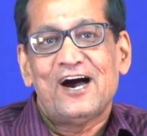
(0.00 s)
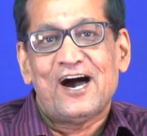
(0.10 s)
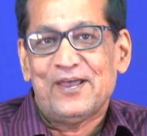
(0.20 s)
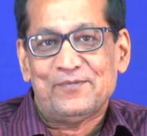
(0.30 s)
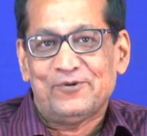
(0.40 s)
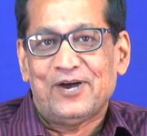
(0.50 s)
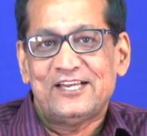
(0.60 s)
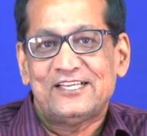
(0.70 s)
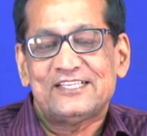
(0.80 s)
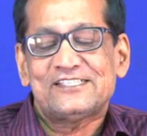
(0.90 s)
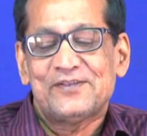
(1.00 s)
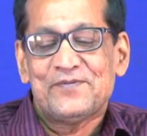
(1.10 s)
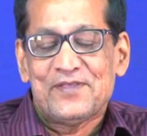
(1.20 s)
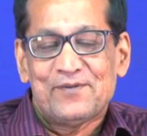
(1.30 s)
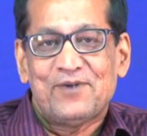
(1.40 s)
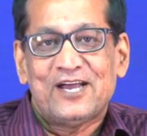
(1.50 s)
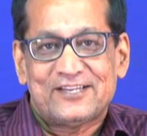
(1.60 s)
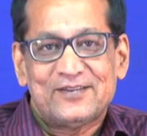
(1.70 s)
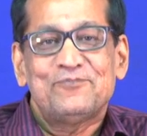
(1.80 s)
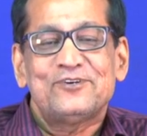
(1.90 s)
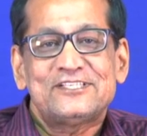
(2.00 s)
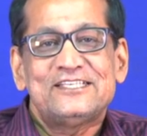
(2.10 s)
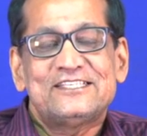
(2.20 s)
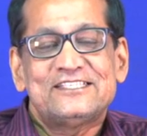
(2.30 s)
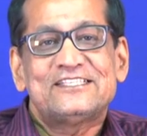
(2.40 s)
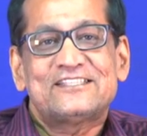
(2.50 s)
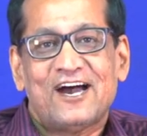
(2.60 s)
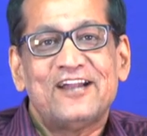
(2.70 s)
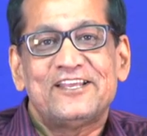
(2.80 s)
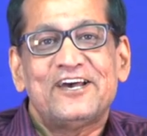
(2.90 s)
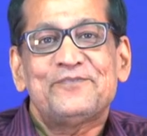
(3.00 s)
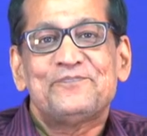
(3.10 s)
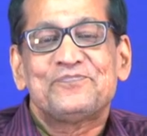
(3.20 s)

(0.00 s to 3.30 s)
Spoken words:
I have no ideas, but mostly it is in third year.